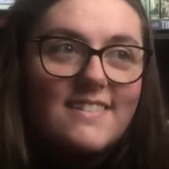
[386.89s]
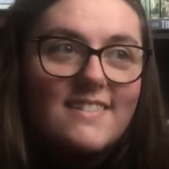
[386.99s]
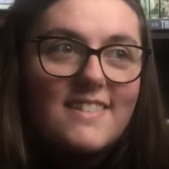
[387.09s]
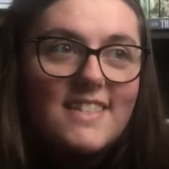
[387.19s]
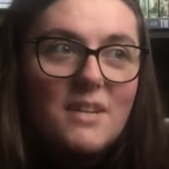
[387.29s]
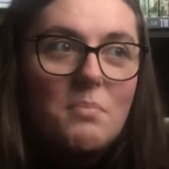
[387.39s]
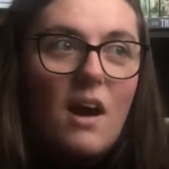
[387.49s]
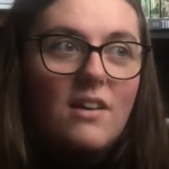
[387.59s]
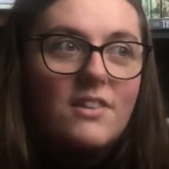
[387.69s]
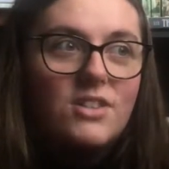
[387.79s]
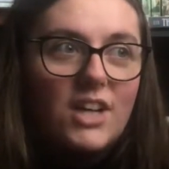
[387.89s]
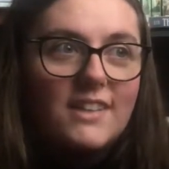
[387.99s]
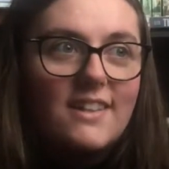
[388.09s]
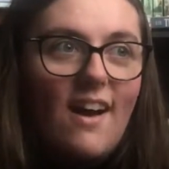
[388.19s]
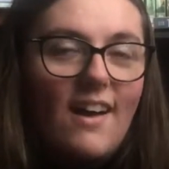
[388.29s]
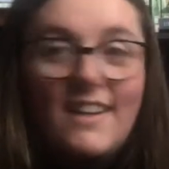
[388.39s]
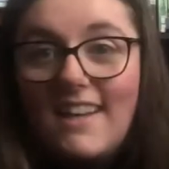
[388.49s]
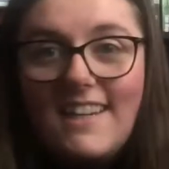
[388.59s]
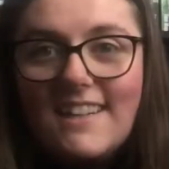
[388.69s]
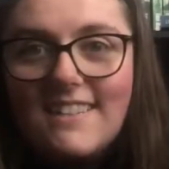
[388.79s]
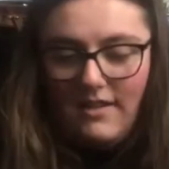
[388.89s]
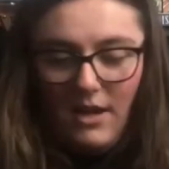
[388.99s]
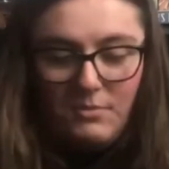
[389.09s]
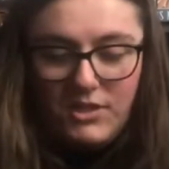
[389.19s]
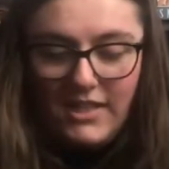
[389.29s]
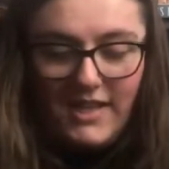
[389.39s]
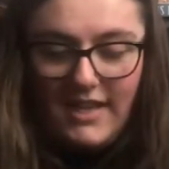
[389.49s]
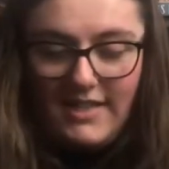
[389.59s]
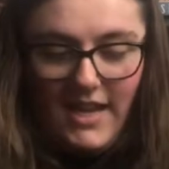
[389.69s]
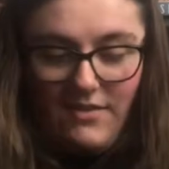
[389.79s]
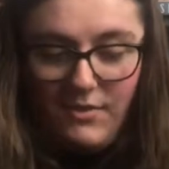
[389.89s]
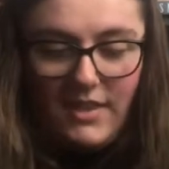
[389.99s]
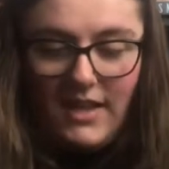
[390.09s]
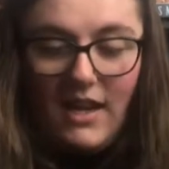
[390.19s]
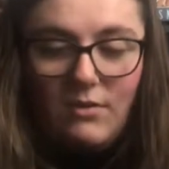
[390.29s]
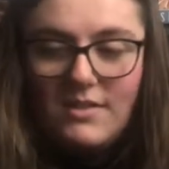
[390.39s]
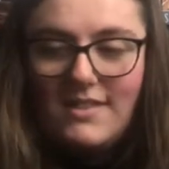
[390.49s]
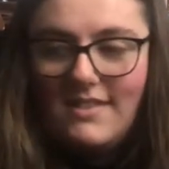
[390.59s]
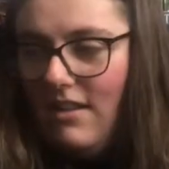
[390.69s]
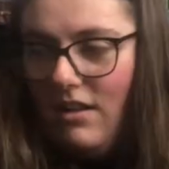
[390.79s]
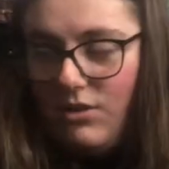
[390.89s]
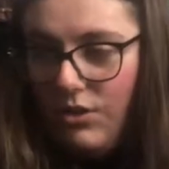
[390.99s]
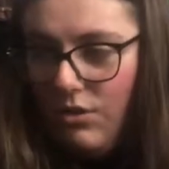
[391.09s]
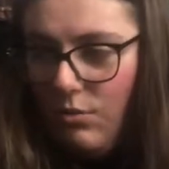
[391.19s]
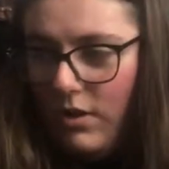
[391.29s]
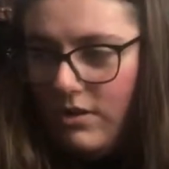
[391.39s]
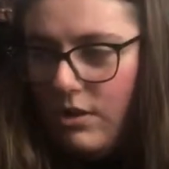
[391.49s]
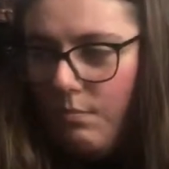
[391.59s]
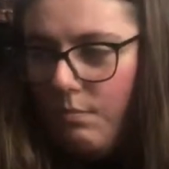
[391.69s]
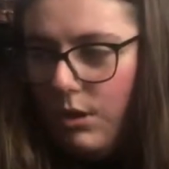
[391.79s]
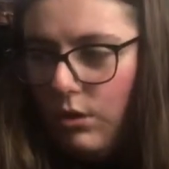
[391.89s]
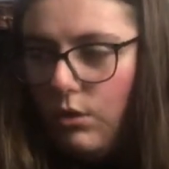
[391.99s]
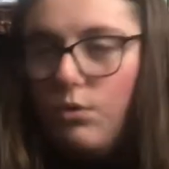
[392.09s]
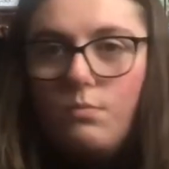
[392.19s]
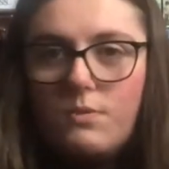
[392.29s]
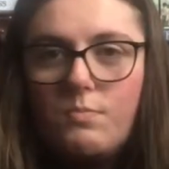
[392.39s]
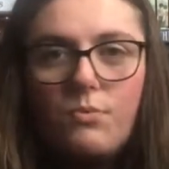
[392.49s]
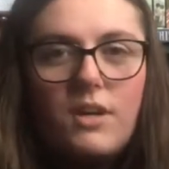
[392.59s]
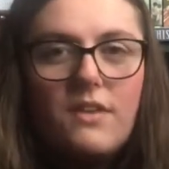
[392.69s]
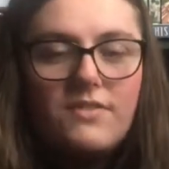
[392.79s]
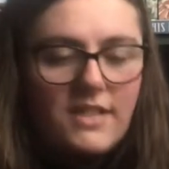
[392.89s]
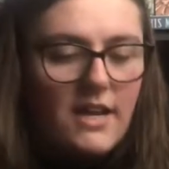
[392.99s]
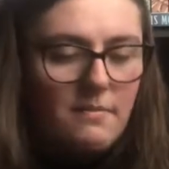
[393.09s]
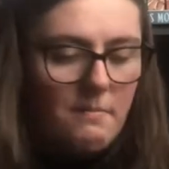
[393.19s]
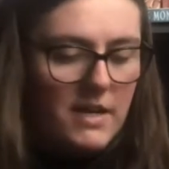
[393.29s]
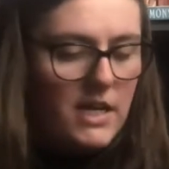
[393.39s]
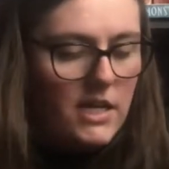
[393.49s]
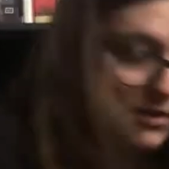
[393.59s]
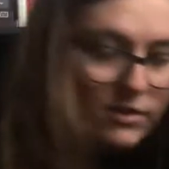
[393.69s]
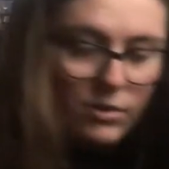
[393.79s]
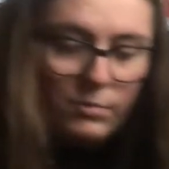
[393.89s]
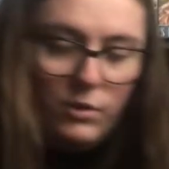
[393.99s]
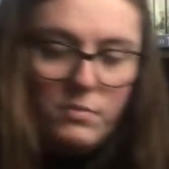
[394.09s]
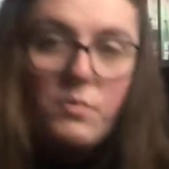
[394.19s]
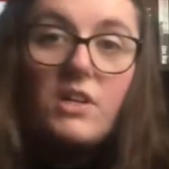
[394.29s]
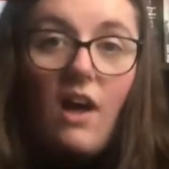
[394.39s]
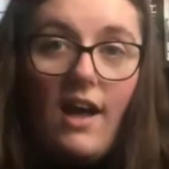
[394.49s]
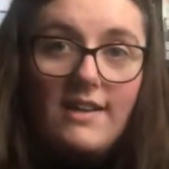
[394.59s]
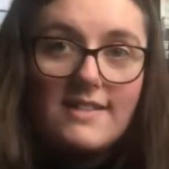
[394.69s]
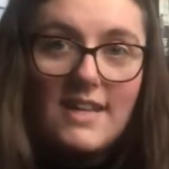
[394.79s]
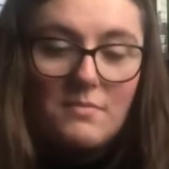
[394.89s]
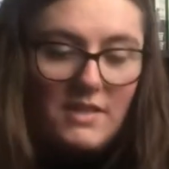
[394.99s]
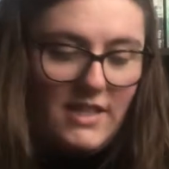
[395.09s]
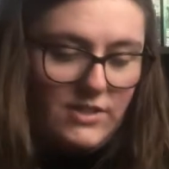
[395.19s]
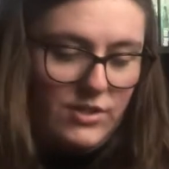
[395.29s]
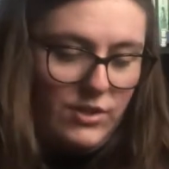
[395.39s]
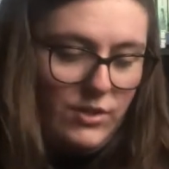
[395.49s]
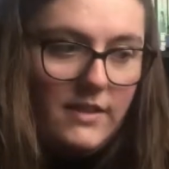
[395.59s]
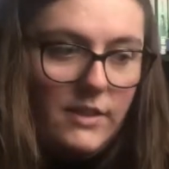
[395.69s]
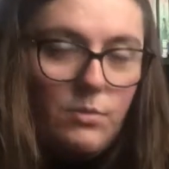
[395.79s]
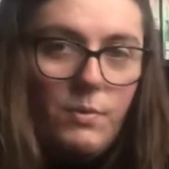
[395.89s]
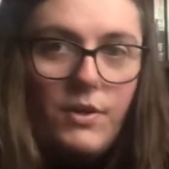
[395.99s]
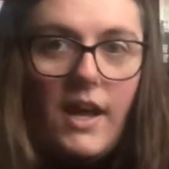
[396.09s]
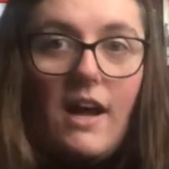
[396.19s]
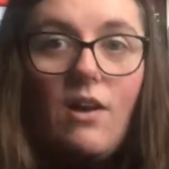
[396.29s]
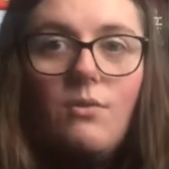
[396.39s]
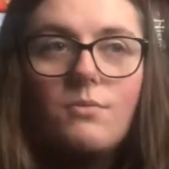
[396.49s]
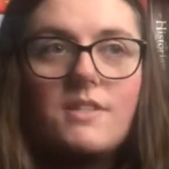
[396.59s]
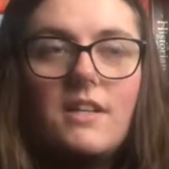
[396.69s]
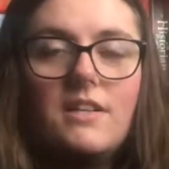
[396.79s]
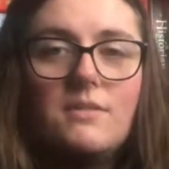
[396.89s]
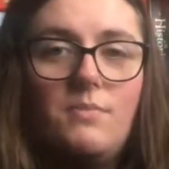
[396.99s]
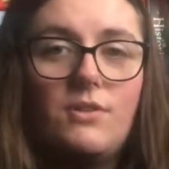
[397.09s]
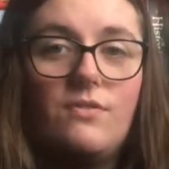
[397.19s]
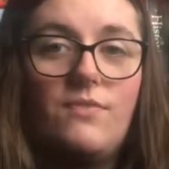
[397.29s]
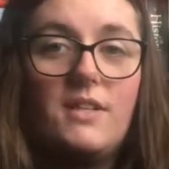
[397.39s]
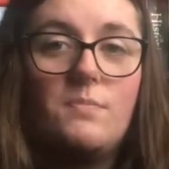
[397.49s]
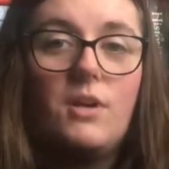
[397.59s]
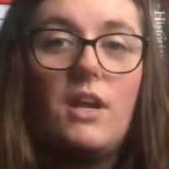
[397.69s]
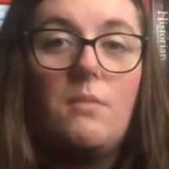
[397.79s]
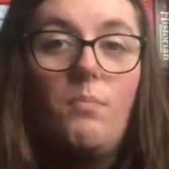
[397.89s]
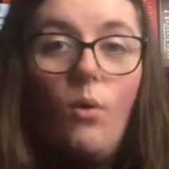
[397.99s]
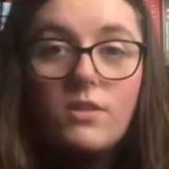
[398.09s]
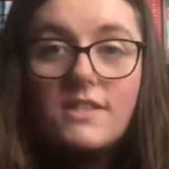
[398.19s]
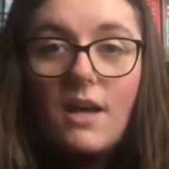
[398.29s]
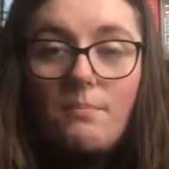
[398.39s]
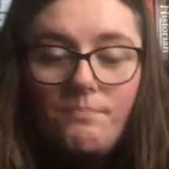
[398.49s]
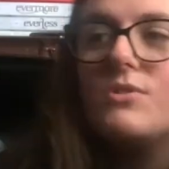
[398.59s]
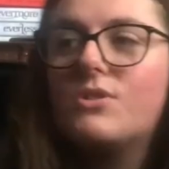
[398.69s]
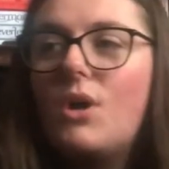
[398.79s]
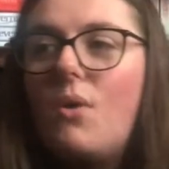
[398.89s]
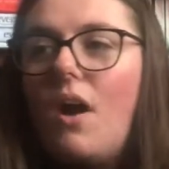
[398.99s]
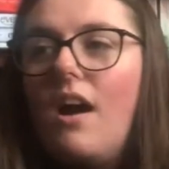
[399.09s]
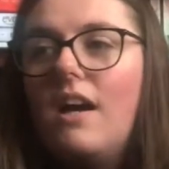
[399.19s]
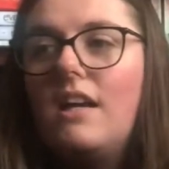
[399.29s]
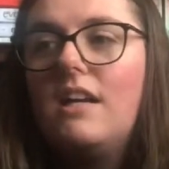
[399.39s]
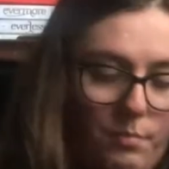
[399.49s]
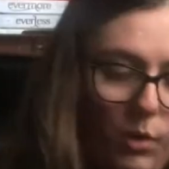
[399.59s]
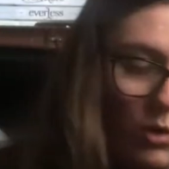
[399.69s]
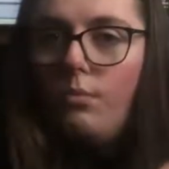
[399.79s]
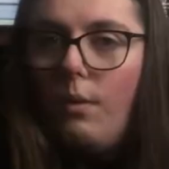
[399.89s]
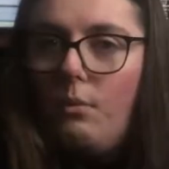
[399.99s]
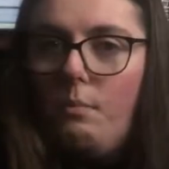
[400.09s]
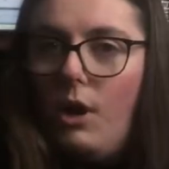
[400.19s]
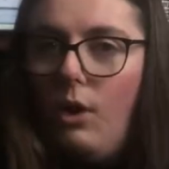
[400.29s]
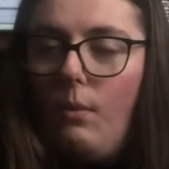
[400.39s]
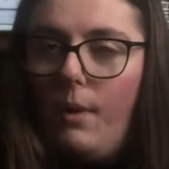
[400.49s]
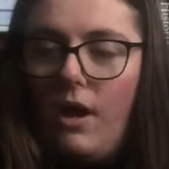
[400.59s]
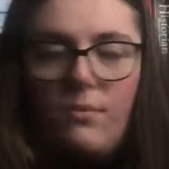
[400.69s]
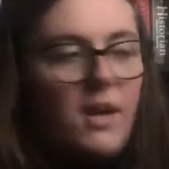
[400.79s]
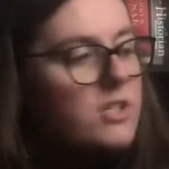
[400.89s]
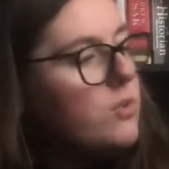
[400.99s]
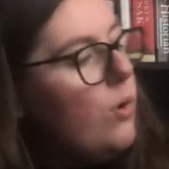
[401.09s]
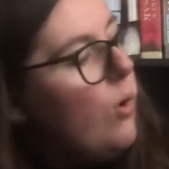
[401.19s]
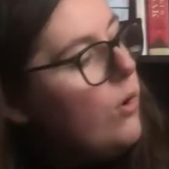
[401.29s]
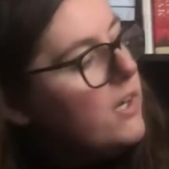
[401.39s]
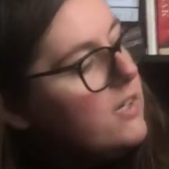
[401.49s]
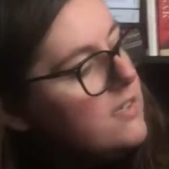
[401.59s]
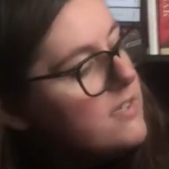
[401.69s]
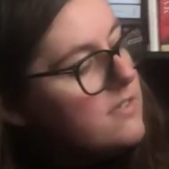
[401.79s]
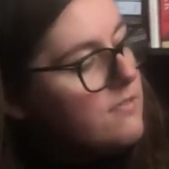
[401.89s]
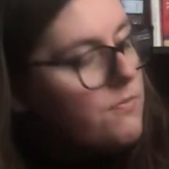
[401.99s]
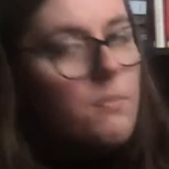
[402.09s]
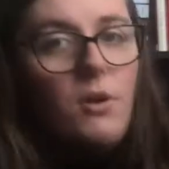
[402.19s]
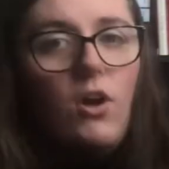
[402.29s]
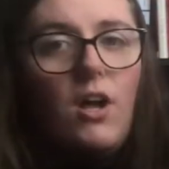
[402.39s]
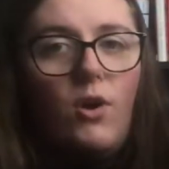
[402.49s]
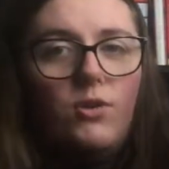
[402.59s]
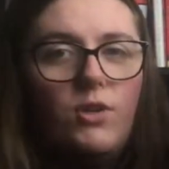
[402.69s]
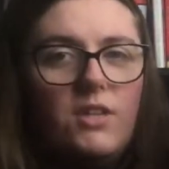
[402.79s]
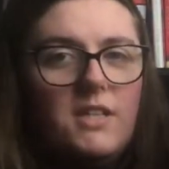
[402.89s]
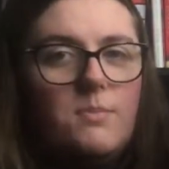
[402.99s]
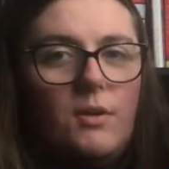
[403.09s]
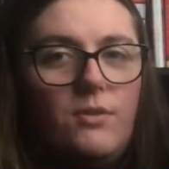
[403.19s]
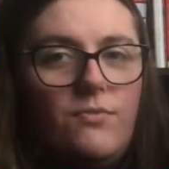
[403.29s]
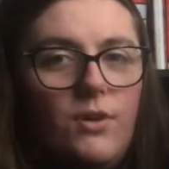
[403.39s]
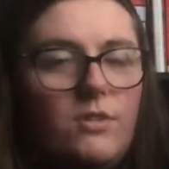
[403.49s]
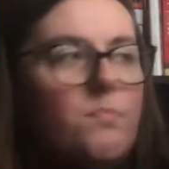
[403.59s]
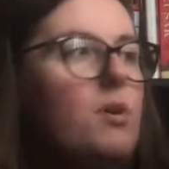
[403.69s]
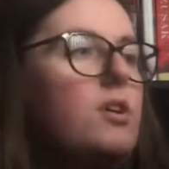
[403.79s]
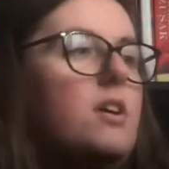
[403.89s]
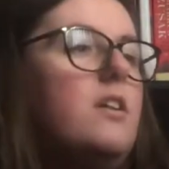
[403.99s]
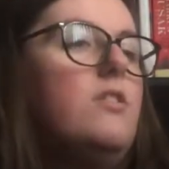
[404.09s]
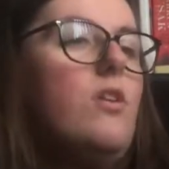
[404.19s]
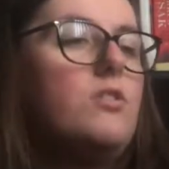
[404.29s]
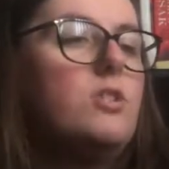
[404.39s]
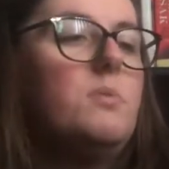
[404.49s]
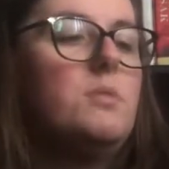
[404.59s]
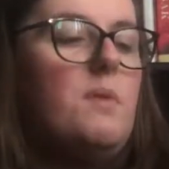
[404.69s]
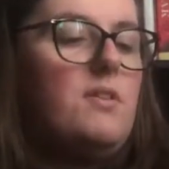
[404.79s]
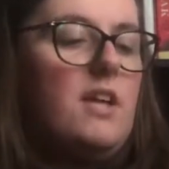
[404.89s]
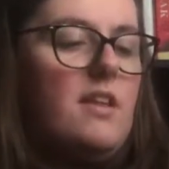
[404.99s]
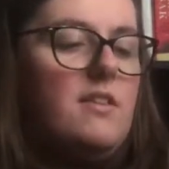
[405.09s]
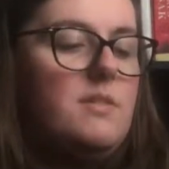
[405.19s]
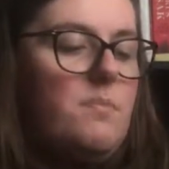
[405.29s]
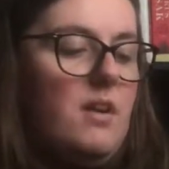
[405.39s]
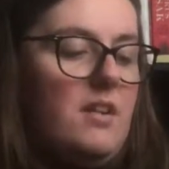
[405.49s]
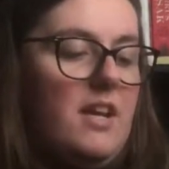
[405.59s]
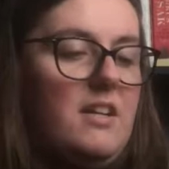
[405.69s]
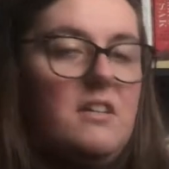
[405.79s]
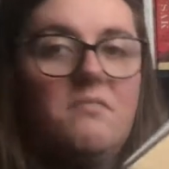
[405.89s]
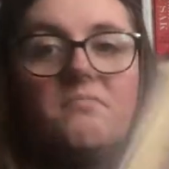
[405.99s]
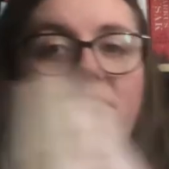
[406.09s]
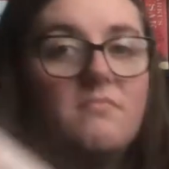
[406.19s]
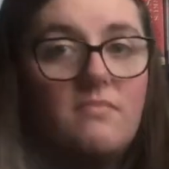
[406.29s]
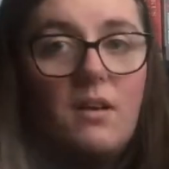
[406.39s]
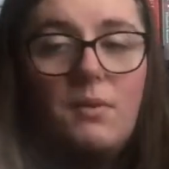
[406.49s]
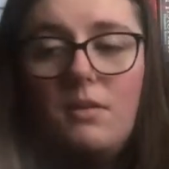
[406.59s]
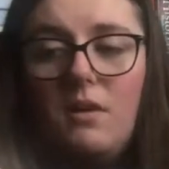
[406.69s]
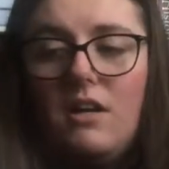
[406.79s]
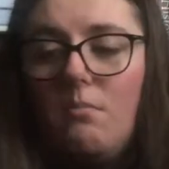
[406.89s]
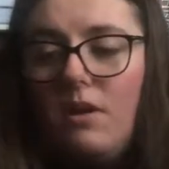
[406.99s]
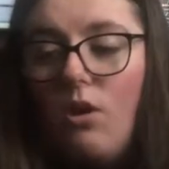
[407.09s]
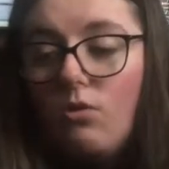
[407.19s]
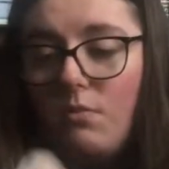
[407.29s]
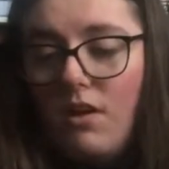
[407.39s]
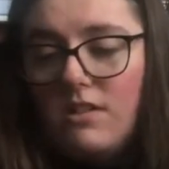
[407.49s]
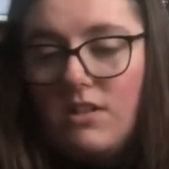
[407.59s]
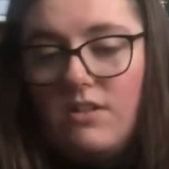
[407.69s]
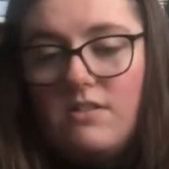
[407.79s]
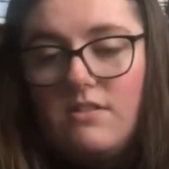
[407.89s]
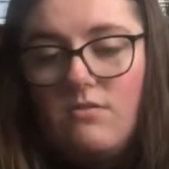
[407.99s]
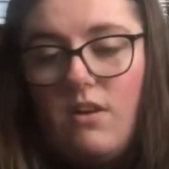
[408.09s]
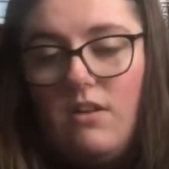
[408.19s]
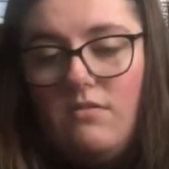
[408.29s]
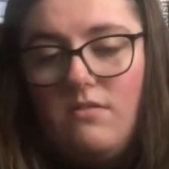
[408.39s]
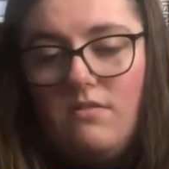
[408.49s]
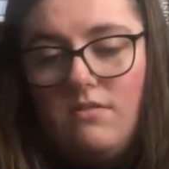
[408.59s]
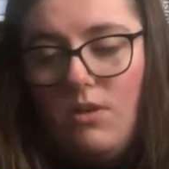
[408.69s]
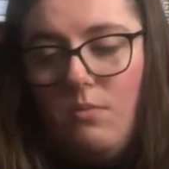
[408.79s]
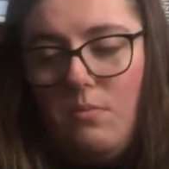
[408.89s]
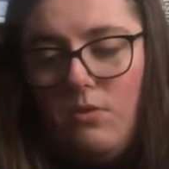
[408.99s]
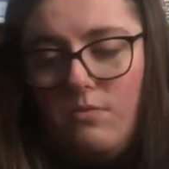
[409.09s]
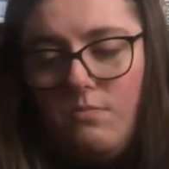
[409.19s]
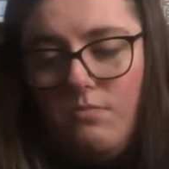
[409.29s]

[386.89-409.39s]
Steampunk, Jekyll and Hyde, I need it. Now I'm just going to get into everything else. I'll show you the ones that Bloomsbury have sent me. So Bloomsbury kind of sent me these two. Little Book Owl was selling some books on Facebook and I bought some. So I bought Rebel Belle by Rachel Hawkins from her. I heard good things about the first book, not so much about the others, but like, I'm going to make up my own mind because I don't remember whose